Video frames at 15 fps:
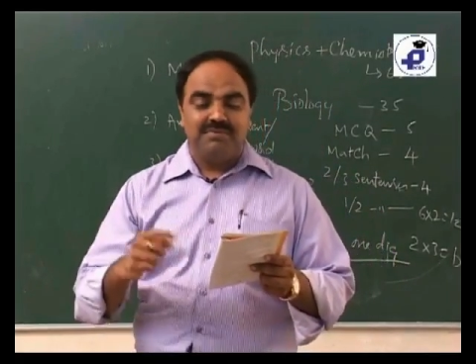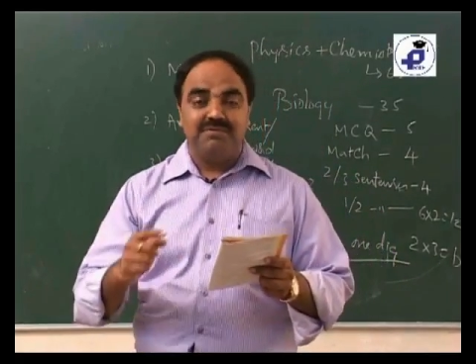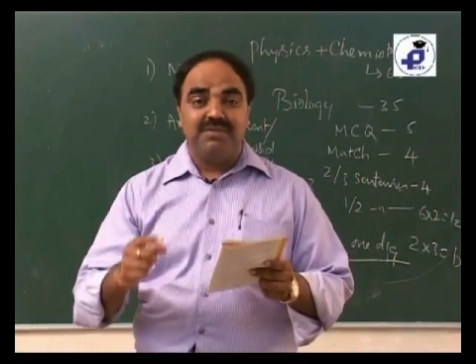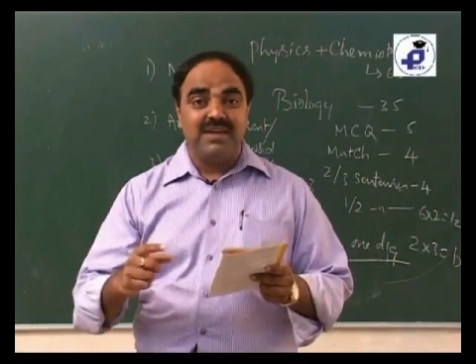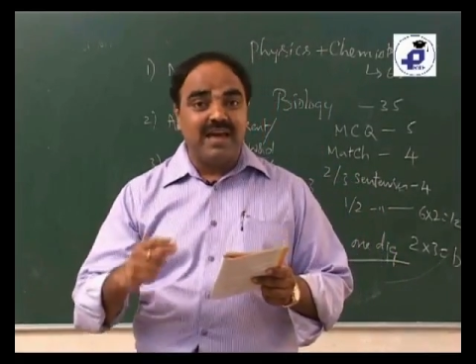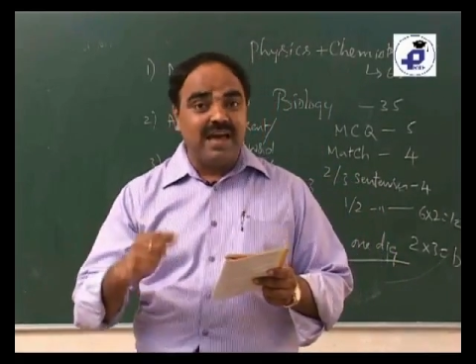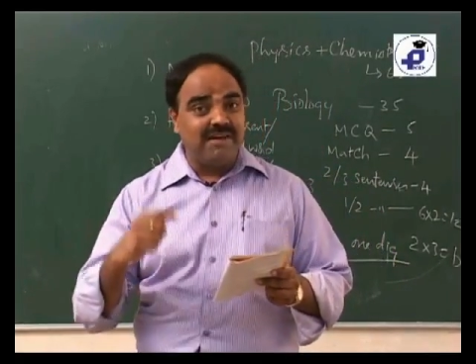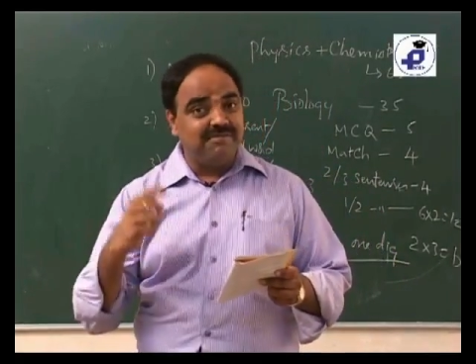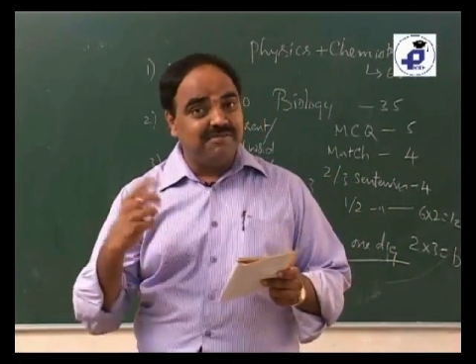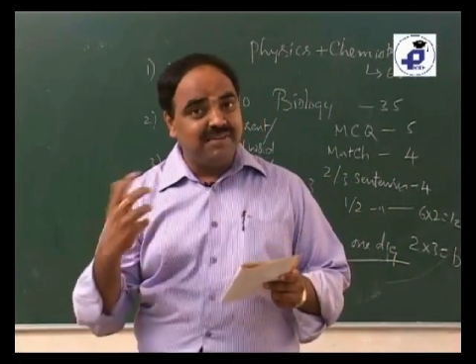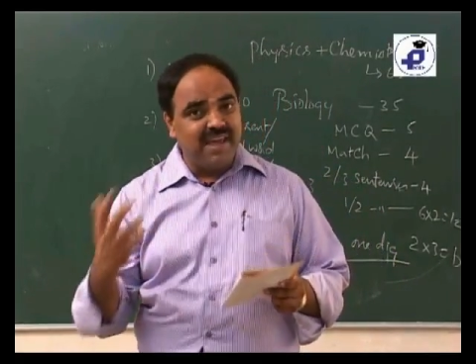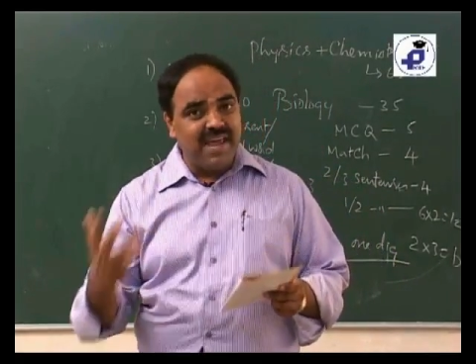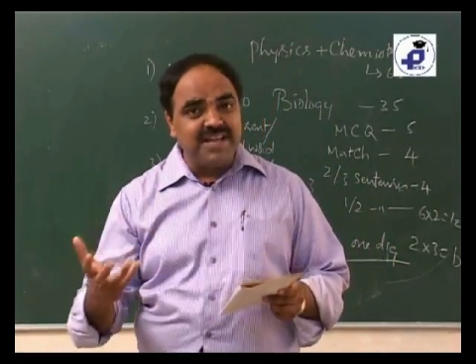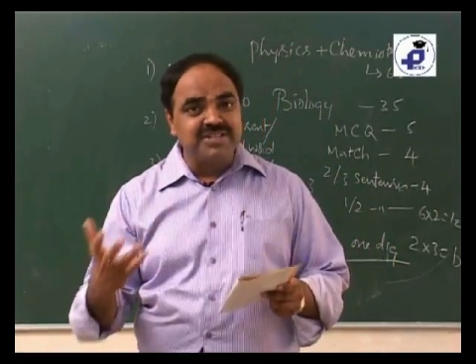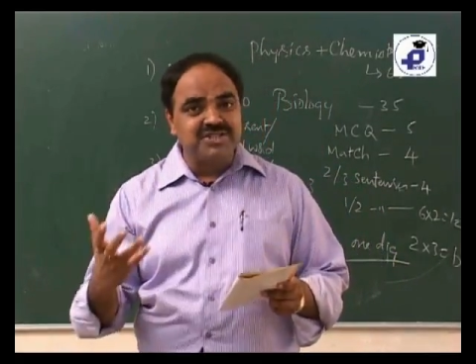We have
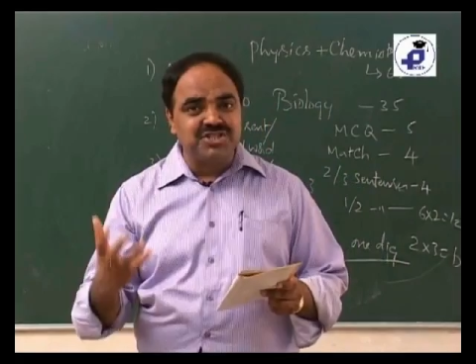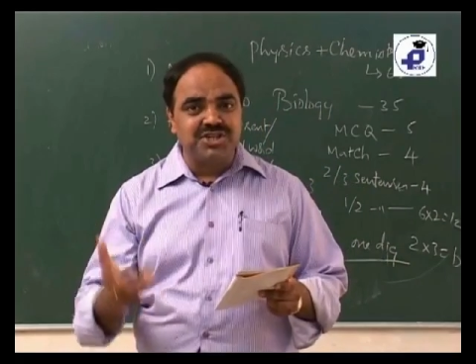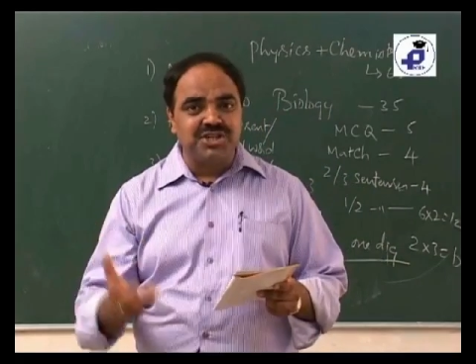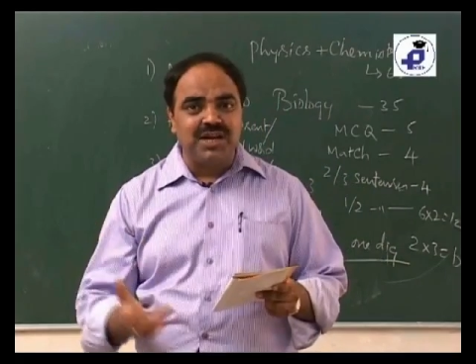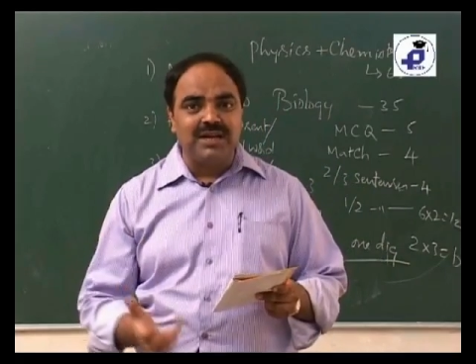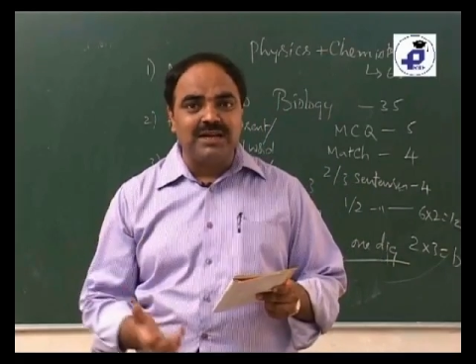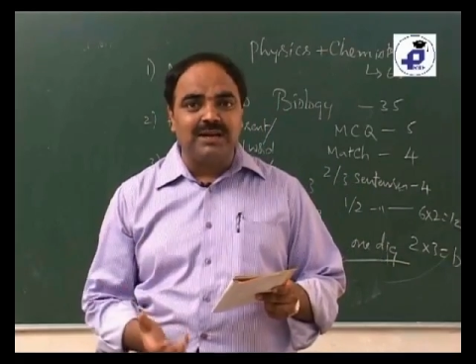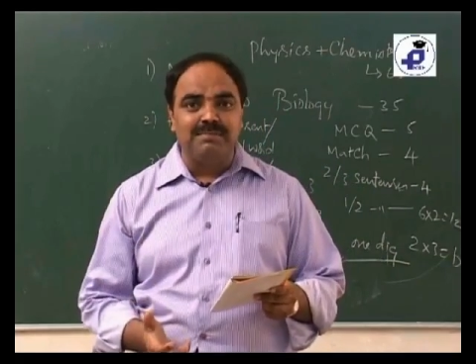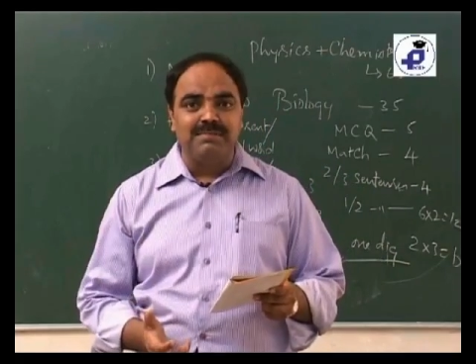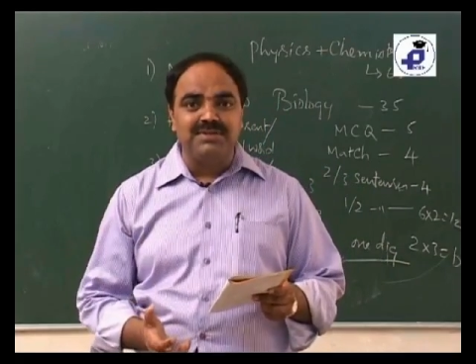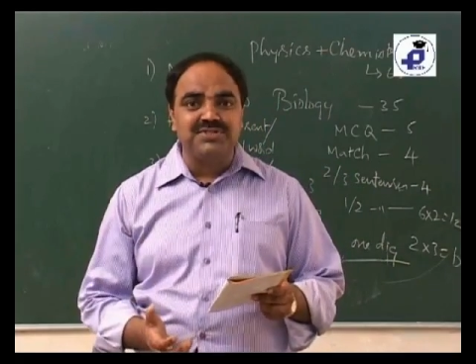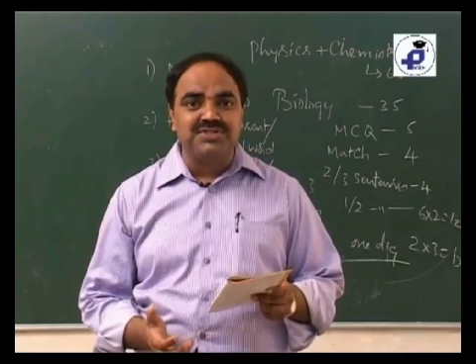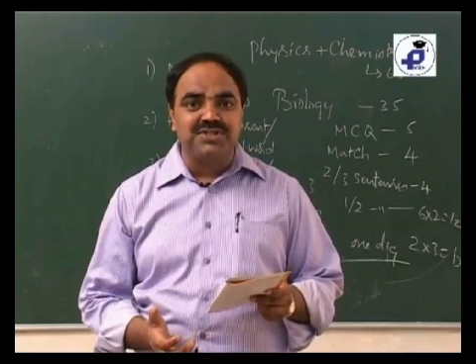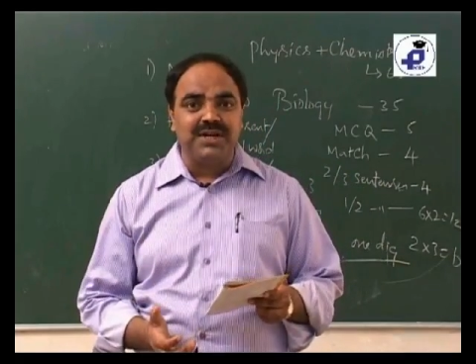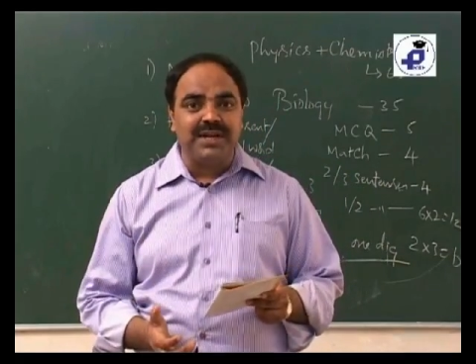external
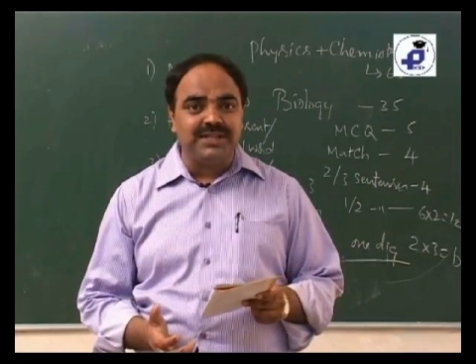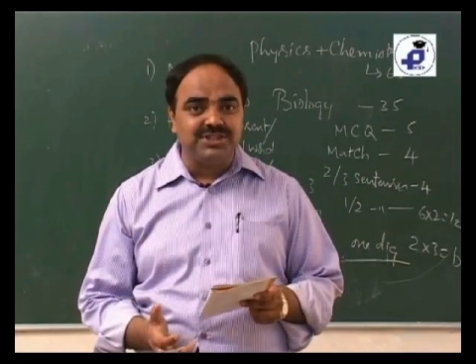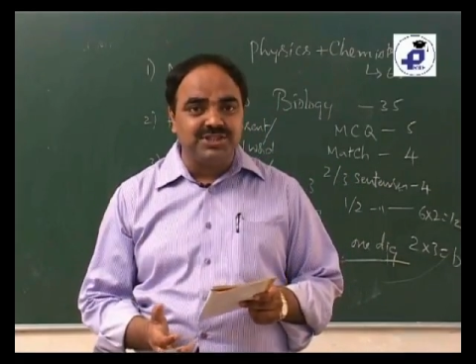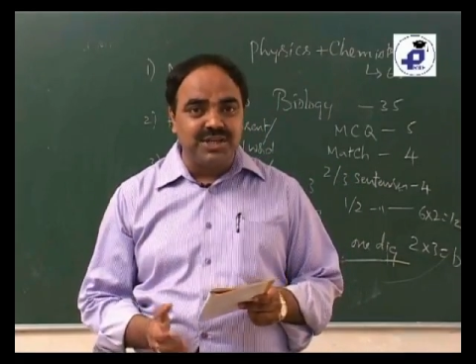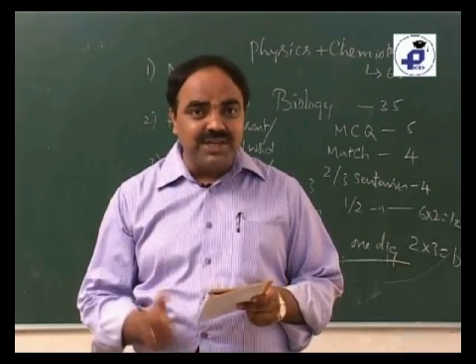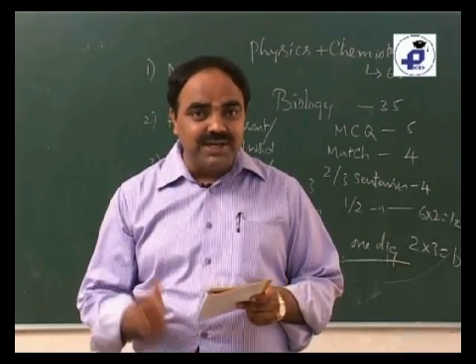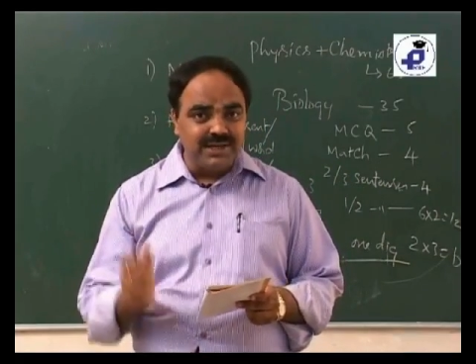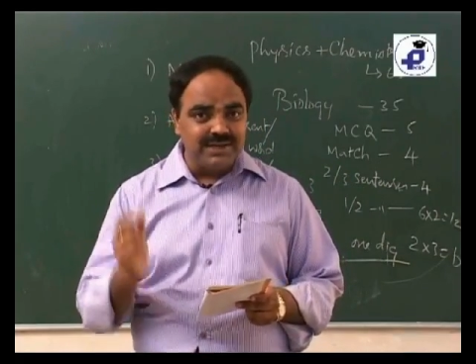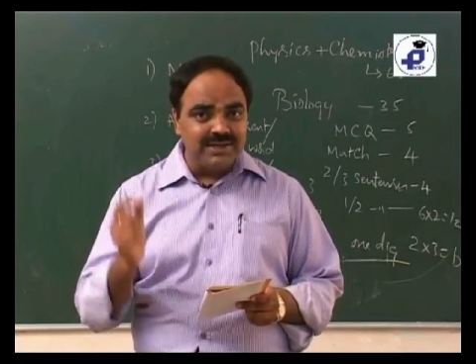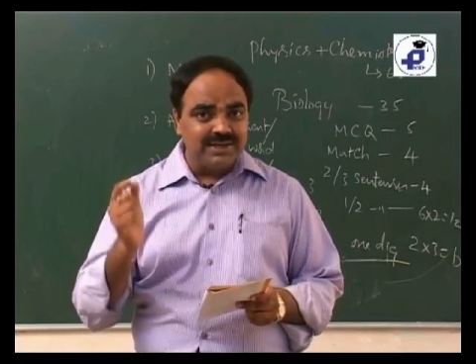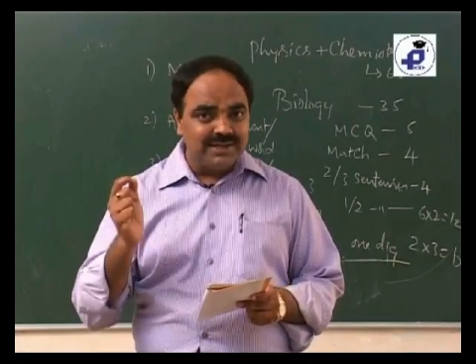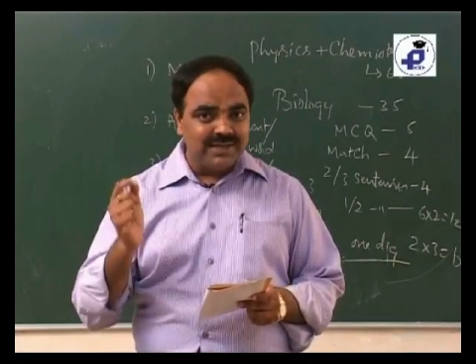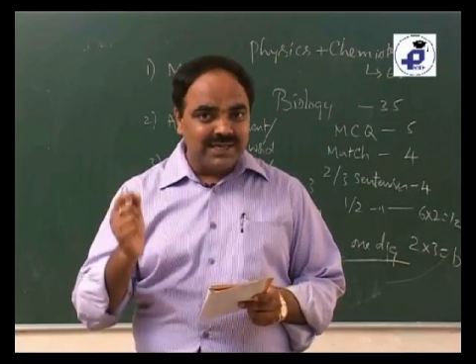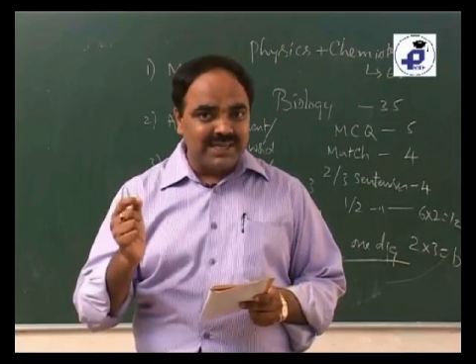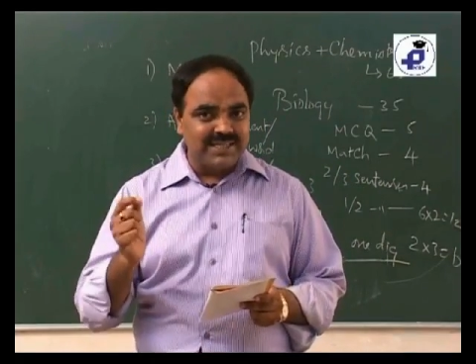combustion engine,